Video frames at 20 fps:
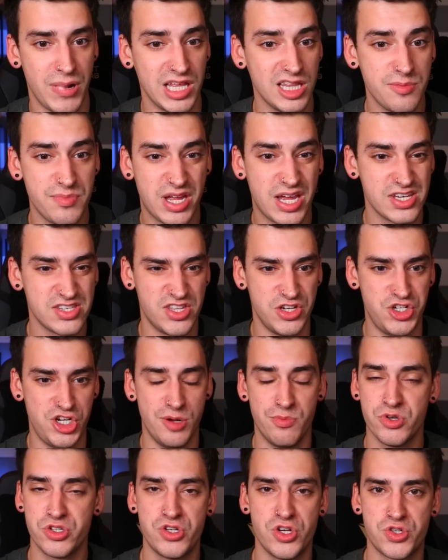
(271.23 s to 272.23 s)
mainly because the
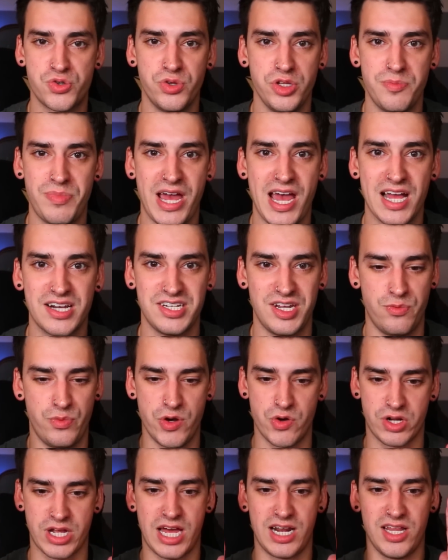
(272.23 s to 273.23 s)
gym was just really packed and
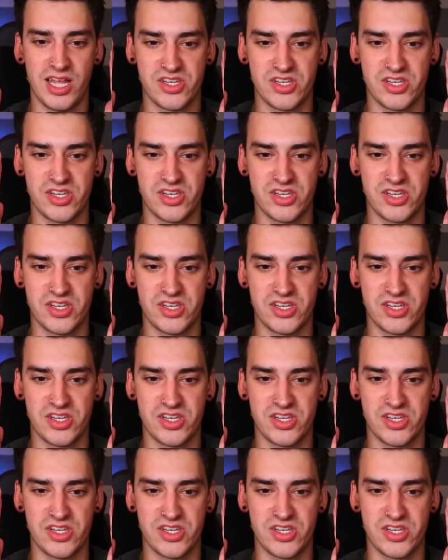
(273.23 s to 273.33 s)
we were kind